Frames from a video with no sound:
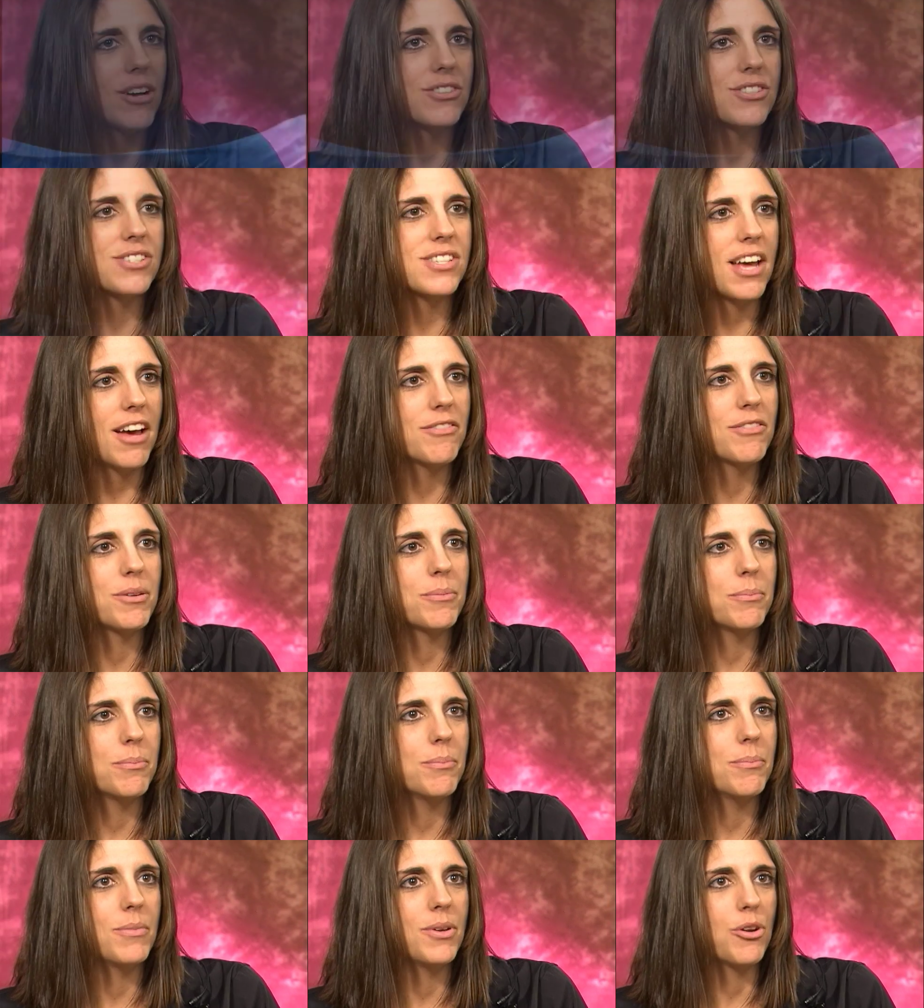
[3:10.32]
just
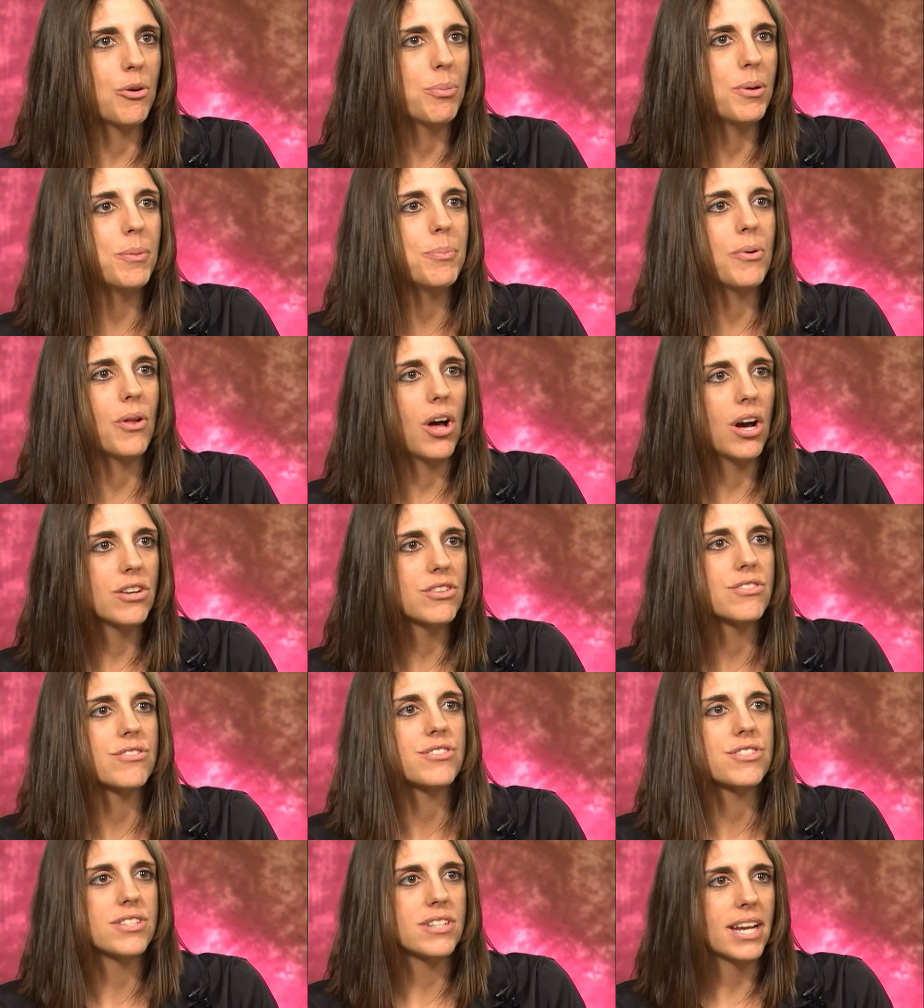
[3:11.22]
having people
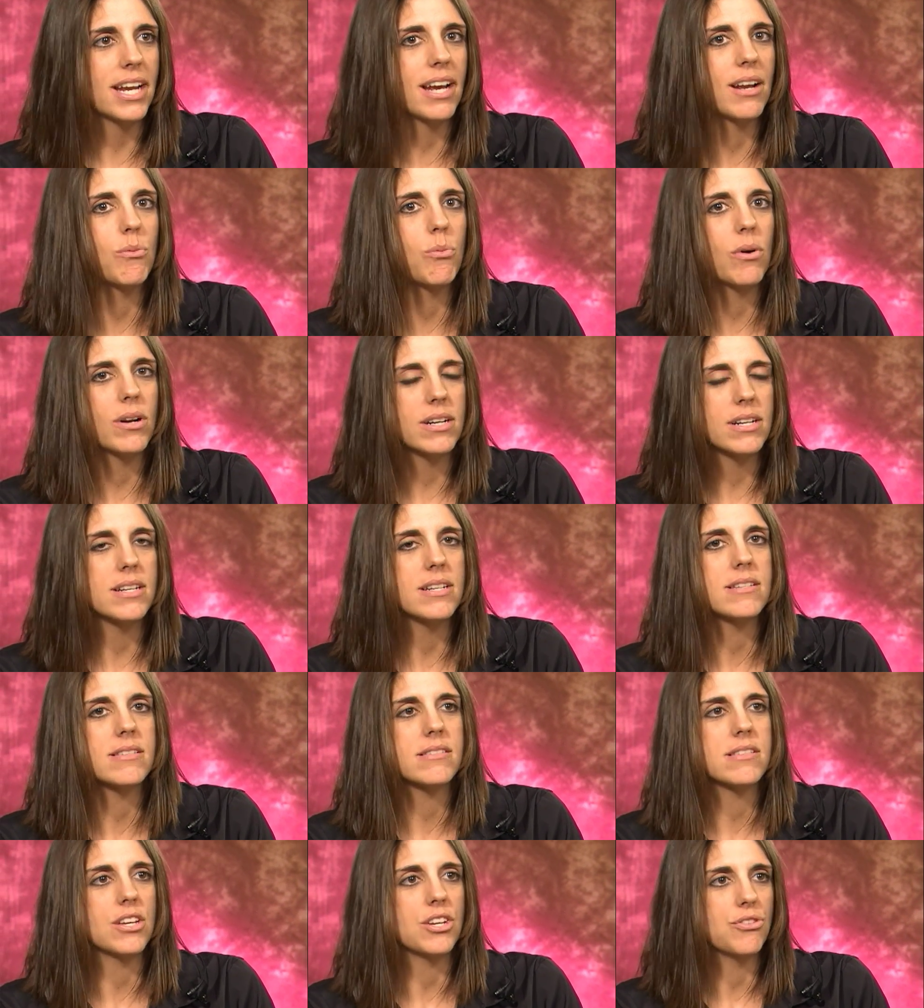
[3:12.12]
understand what it
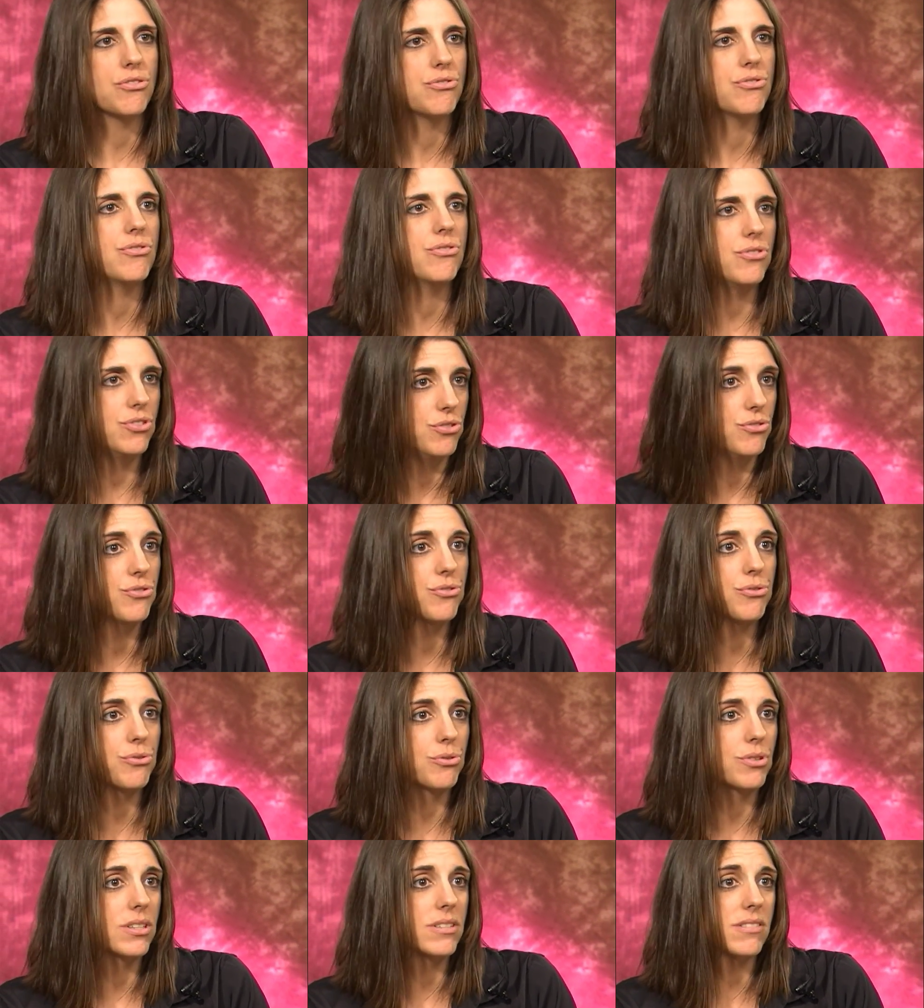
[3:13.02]
is that you
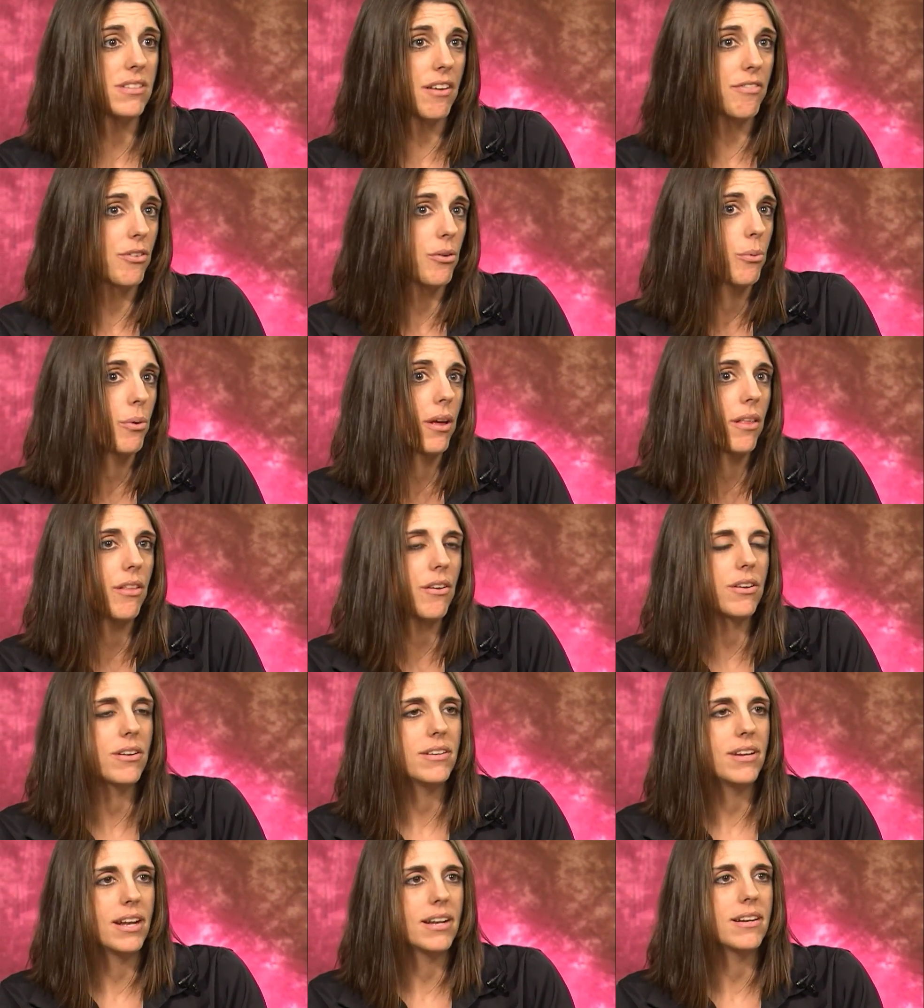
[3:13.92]
truly suffer with on
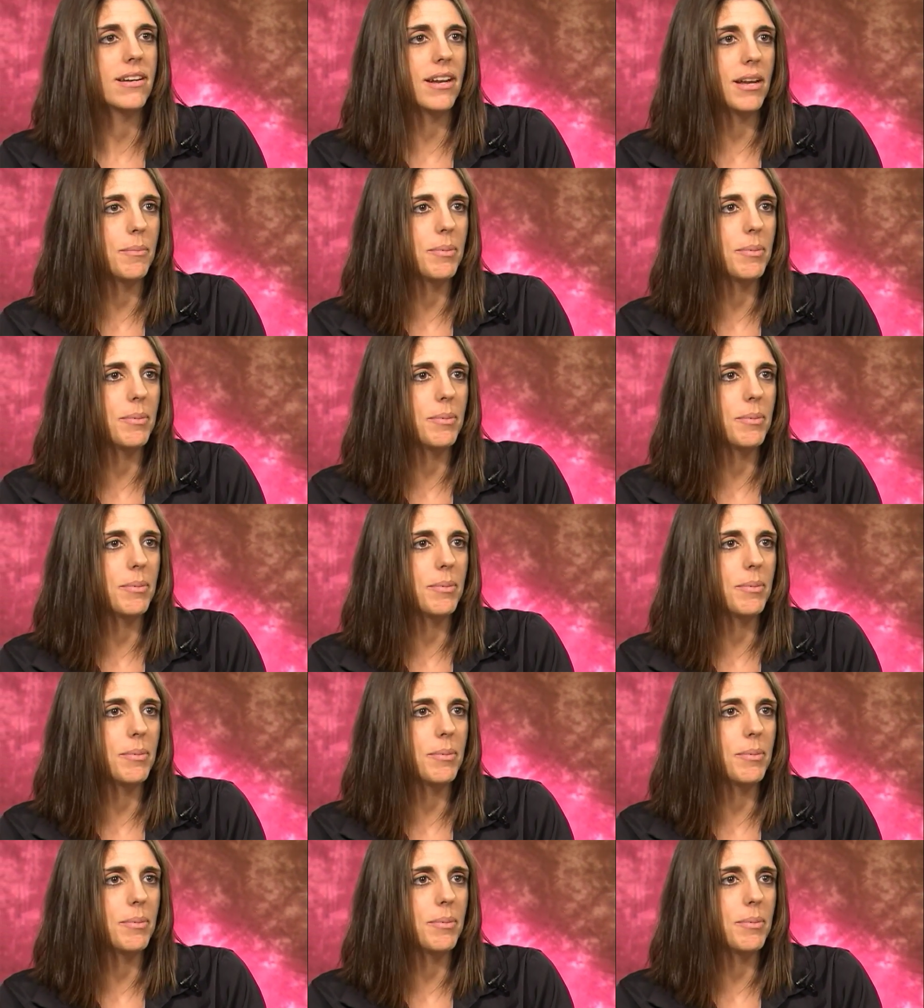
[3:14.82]
a day-to-day